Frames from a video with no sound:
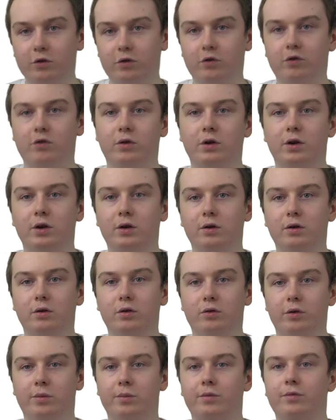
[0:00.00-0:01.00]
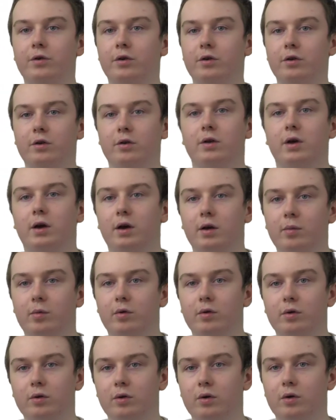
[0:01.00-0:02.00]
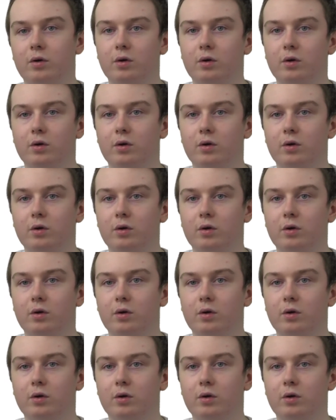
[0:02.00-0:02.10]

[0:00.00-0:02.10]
the screen that goes up in front of your table